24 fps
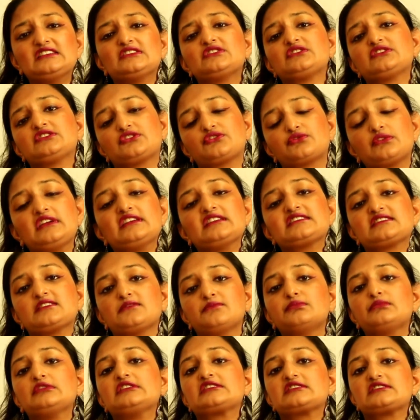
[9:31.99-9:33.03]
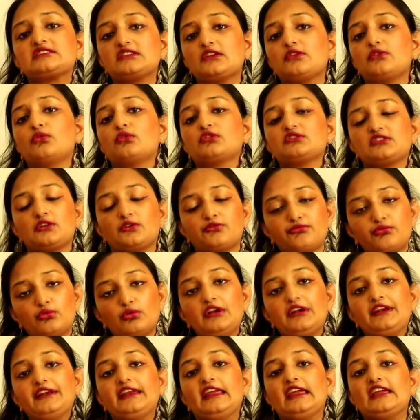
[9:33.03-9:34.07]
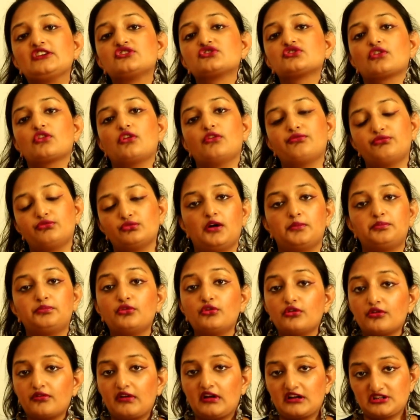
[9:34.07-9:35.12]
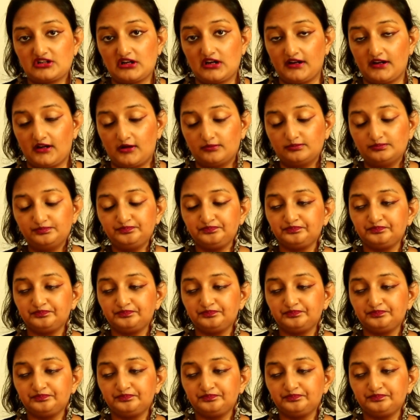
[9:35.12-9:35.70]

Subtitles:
So these three symbols denote the full name Purvashada.